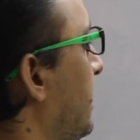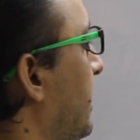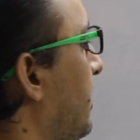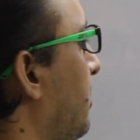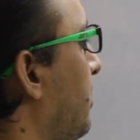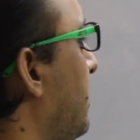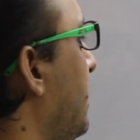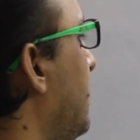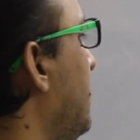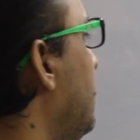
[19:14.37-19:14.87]
take
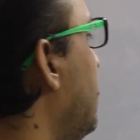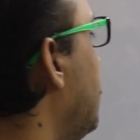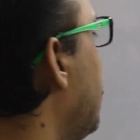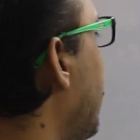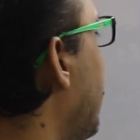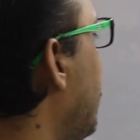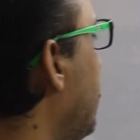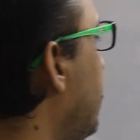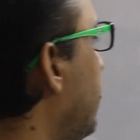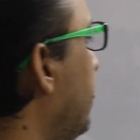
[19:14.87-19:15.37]
on any
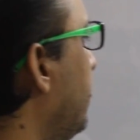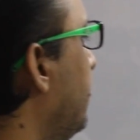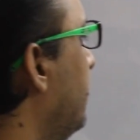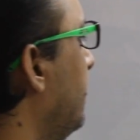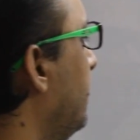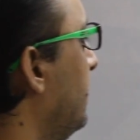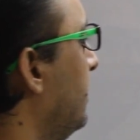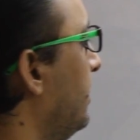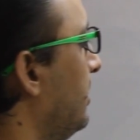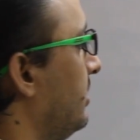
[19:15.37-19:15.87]
side.
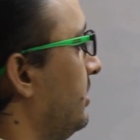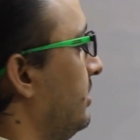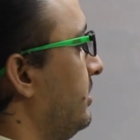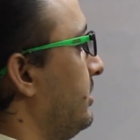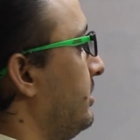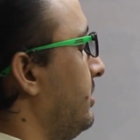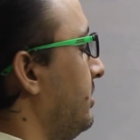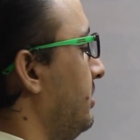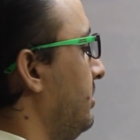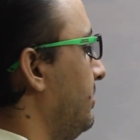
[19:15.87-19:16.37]

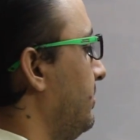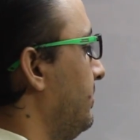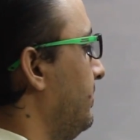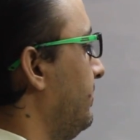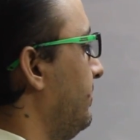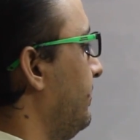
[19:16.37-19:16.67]
So